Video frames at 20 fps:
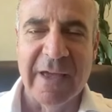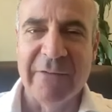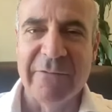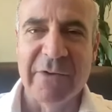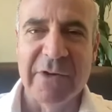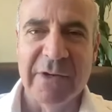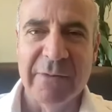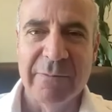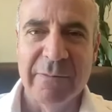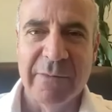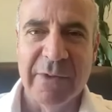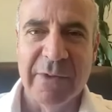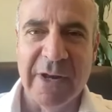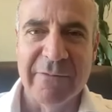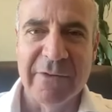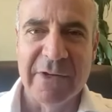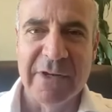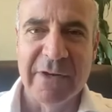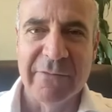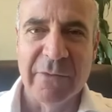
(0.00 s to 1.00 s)

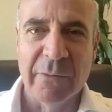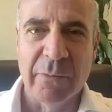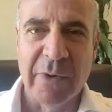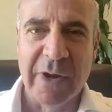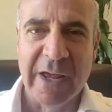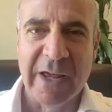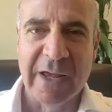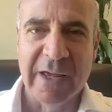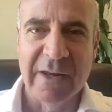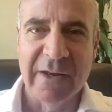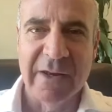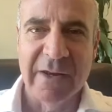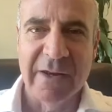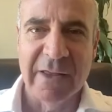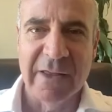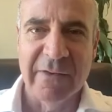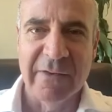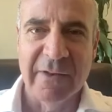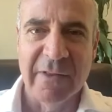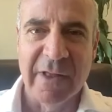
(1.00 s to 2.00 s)
every different way
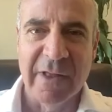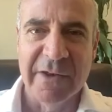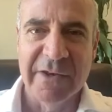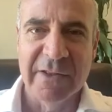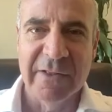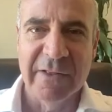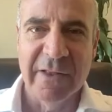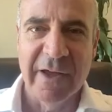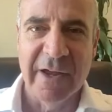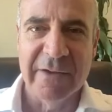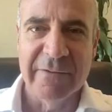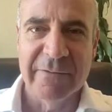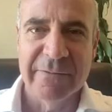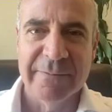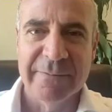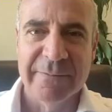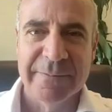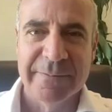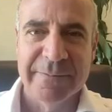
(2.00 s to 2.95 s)
in London life.